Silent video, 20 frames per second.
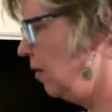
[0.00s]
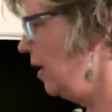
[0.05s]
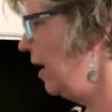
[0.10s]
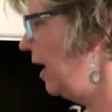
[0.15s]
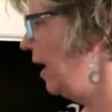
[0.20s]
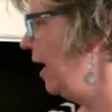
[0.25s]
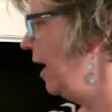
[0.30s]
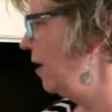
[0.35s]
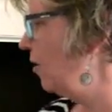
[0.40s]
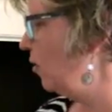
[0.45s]

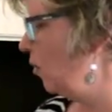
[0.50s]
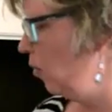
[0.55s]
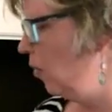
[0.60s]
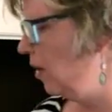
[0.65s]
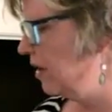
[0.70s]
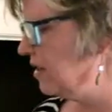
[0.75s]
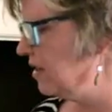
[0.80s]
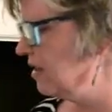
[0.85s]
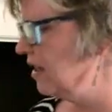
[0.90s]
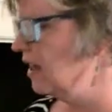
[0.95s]
and
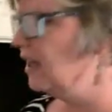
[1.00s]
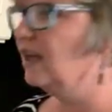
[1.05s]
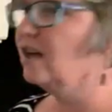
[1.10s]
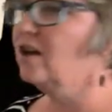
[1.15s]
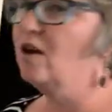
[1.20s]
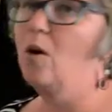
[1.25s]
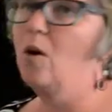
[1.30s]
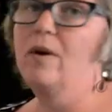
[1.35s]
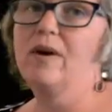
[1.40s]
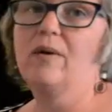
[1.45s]
once they get
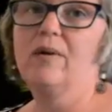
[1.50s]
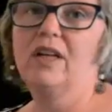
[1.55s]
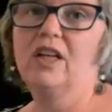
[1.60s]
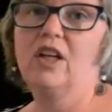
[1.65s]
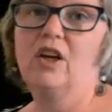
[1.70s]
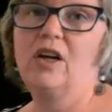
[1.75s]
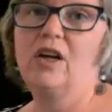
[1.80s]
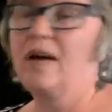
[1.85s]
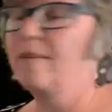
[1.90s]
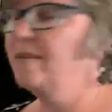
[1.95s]
going really
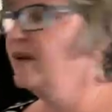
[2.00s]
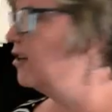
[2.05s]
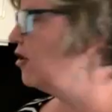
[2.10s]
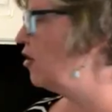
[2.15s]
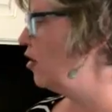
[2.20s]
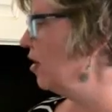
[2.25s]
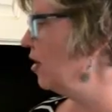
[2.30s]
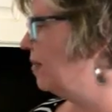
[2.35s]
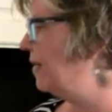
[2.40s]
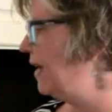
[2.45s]
good, I'm going to
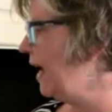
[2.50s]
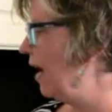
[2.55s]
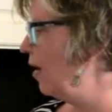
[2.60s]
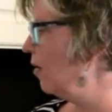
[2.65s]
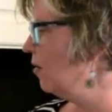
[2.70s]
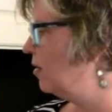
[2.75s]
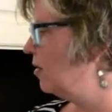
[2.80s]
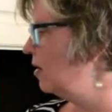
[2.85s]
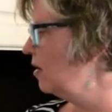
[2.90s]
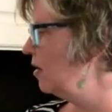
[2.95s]
turn them
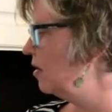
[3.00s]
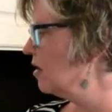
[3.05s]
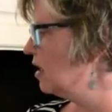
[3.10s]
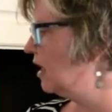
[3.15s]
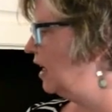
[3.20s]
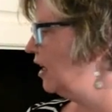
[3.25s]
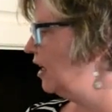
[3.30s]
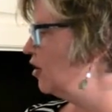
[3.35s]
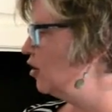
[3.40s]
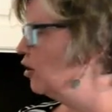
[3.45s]
down to
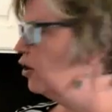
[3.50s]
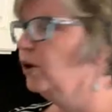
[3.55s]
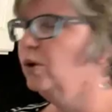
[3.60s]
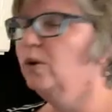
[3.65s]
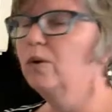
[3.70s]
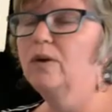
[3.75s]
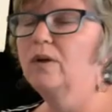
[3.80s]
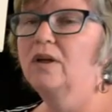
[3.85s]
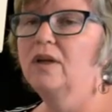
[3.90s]
like 2,